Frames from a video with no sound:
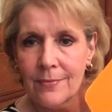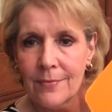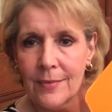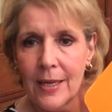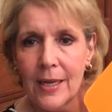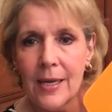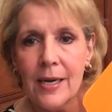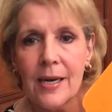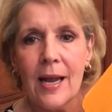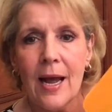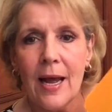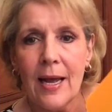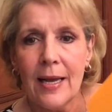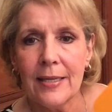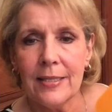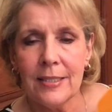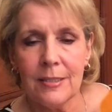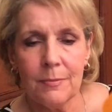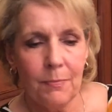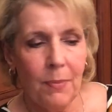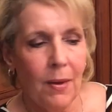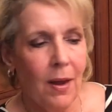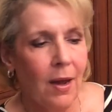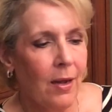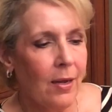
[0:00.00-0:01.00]
a nice
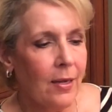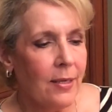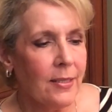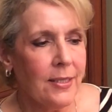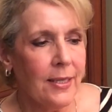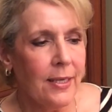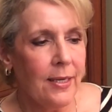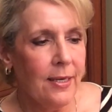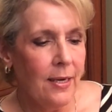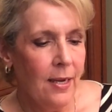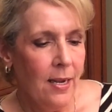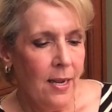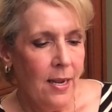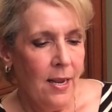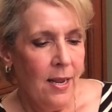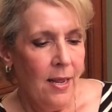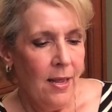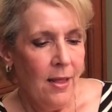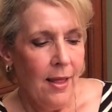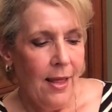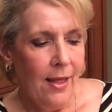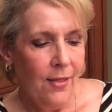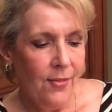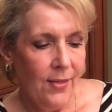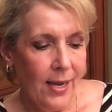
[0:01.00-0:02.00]
box, and
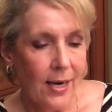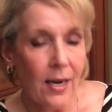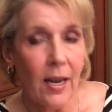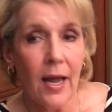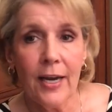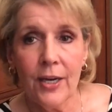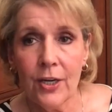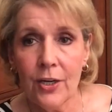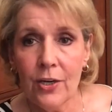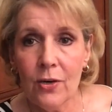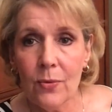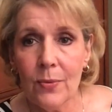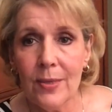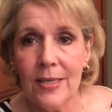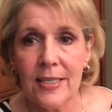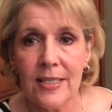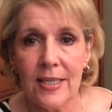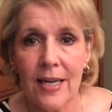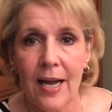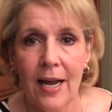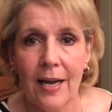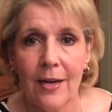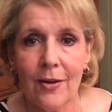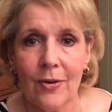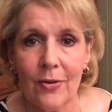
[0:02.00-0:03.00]
they like you to
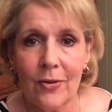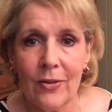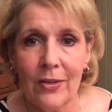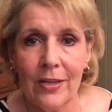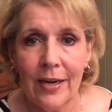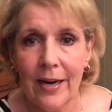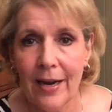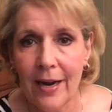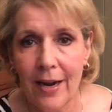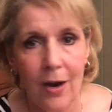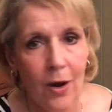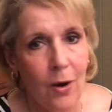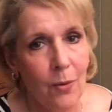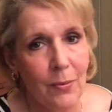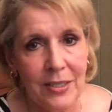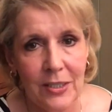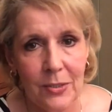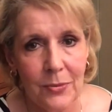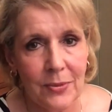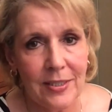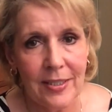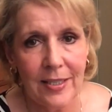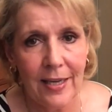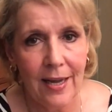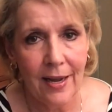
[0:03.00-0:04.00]
recycle, and I always
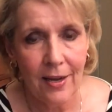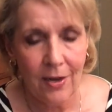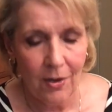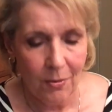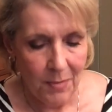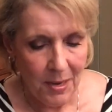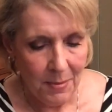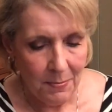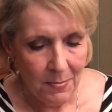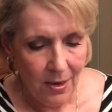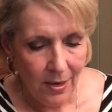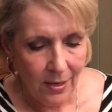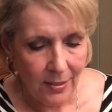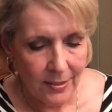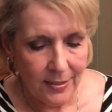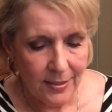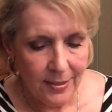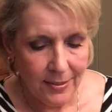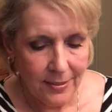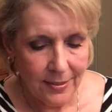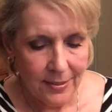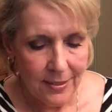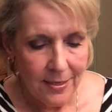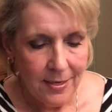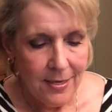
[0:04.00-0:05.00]
recycle my
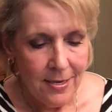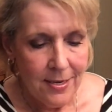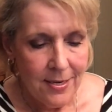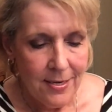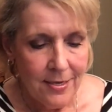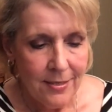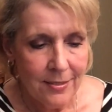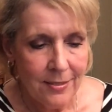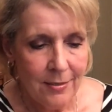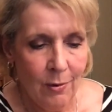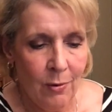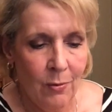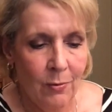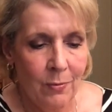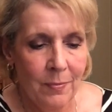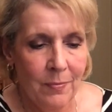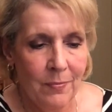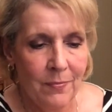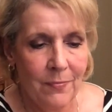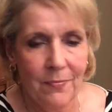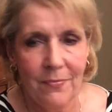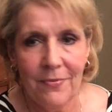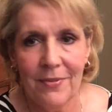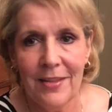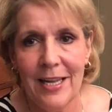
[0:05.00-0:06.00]
boxes. So
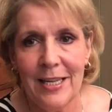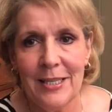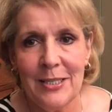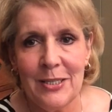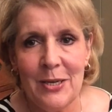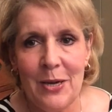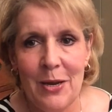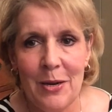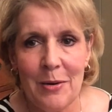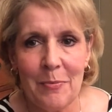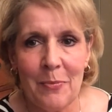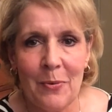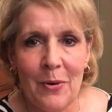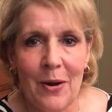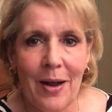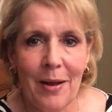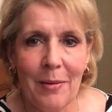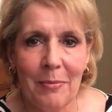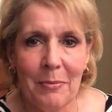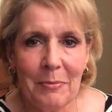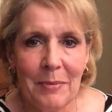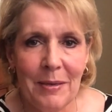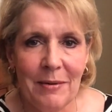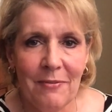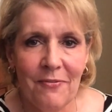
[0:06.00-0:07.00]
that's not a
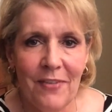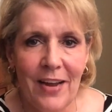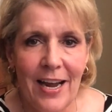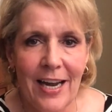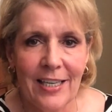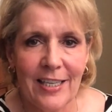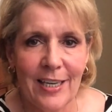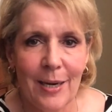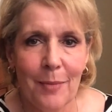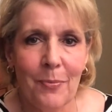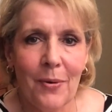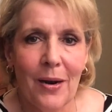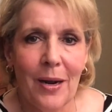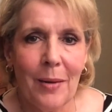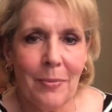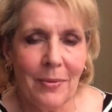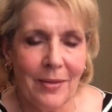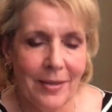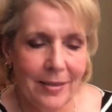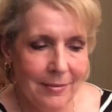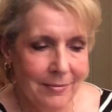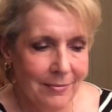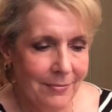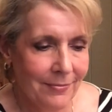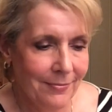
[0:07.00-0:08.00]
problem. In fact, I
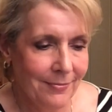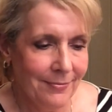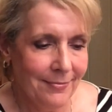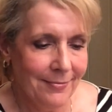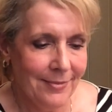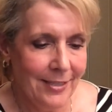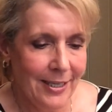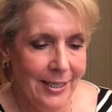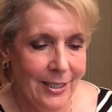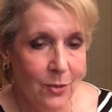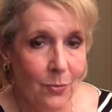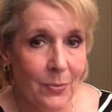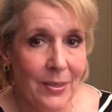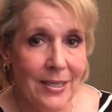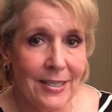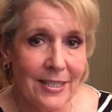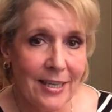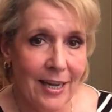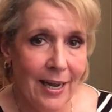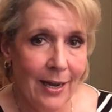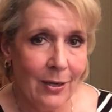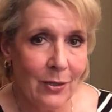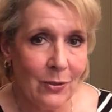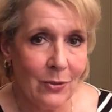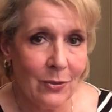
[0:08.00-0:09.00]
probably need to
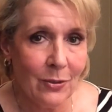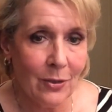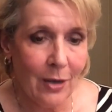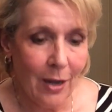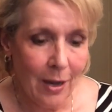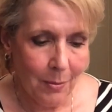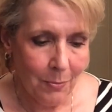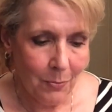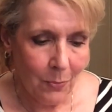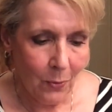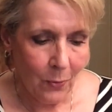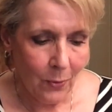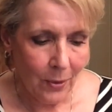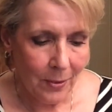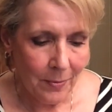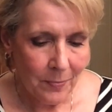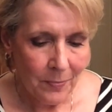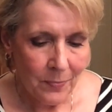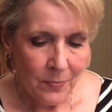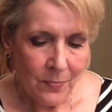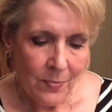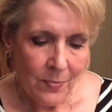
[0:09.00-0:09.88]
recycle a lot more.